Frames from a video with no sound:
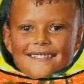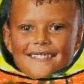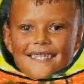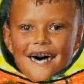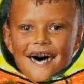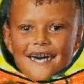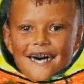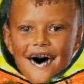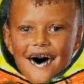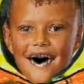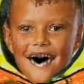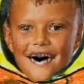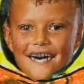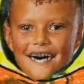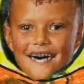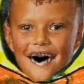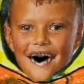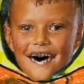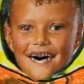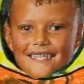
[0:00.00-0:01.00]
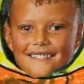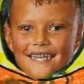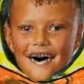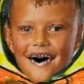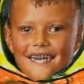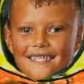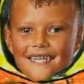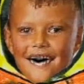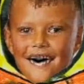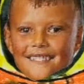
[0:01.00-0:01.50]
and I want to be super
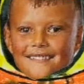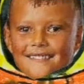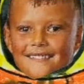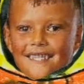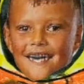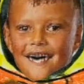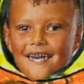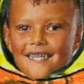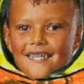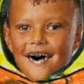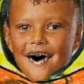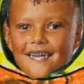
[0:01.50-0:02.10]
at being